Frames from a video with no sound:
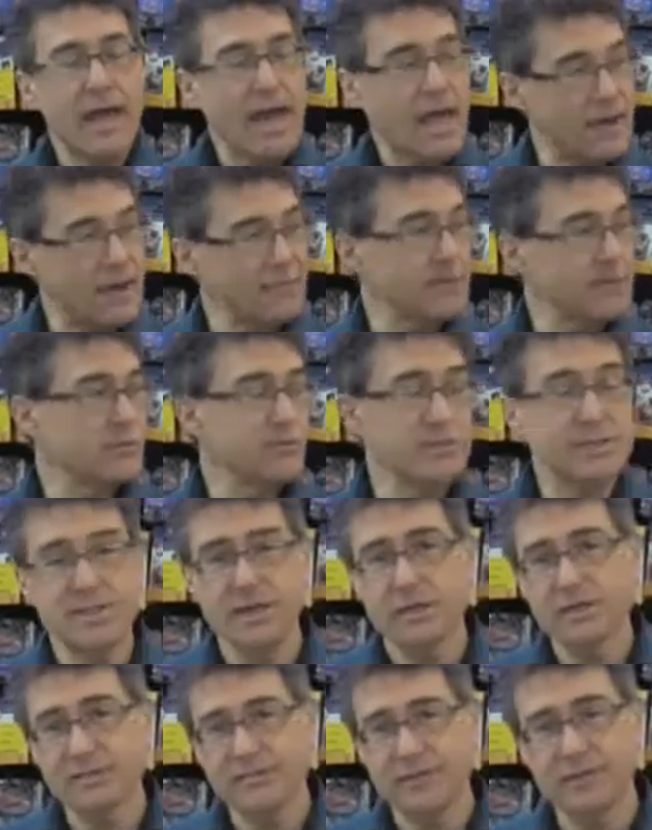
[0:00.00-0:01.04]
Everything we
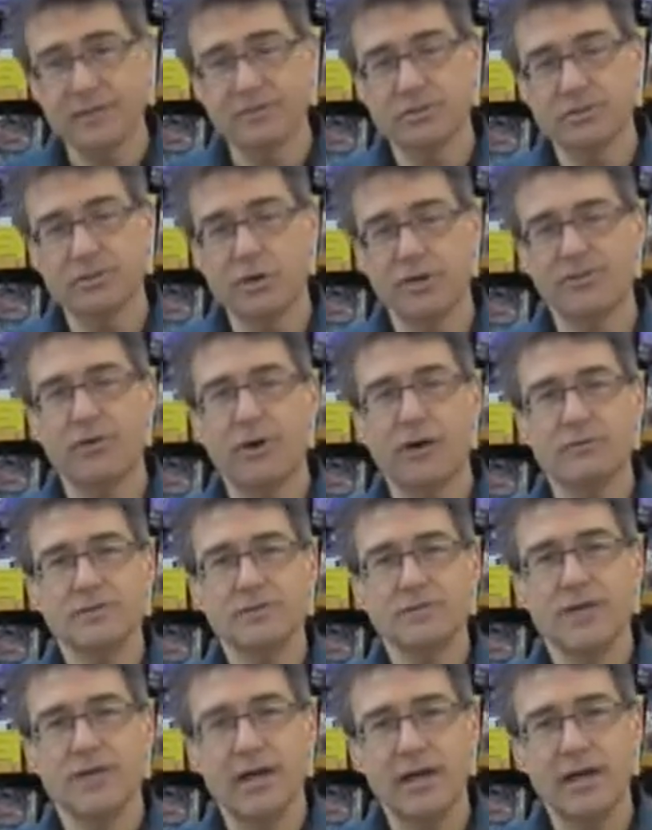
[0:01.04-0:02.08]
sell is available 24
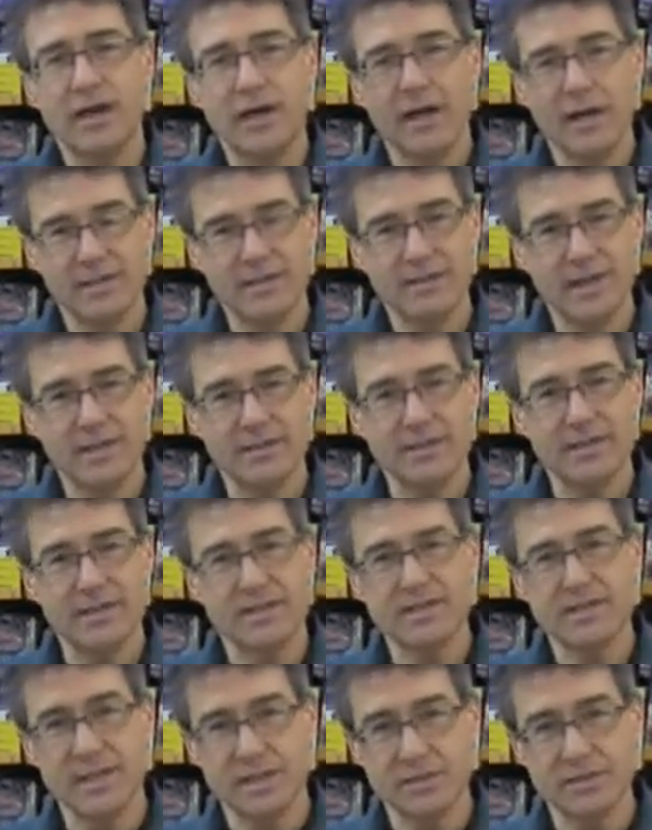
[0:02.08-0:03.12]
hours a day at
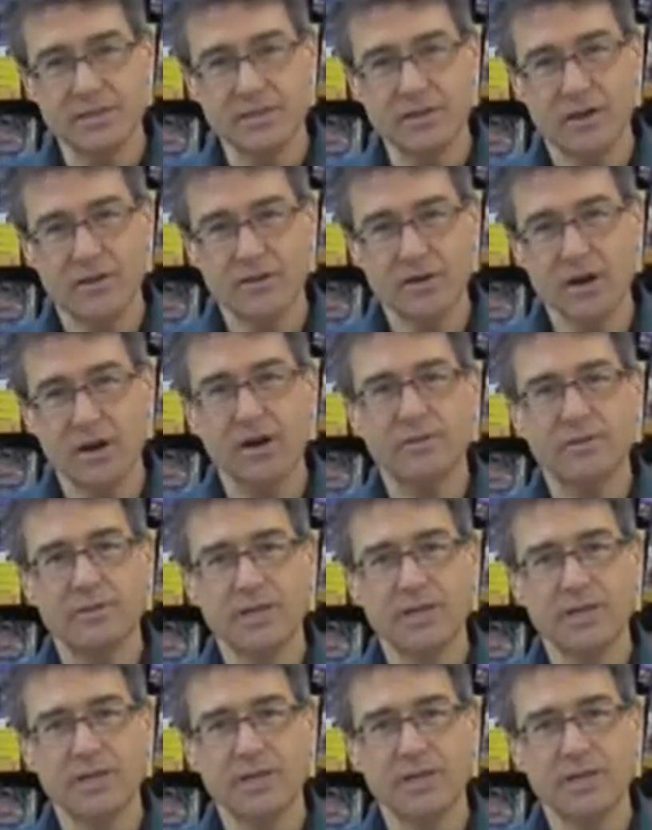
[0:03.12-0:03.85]
chantiasales.com,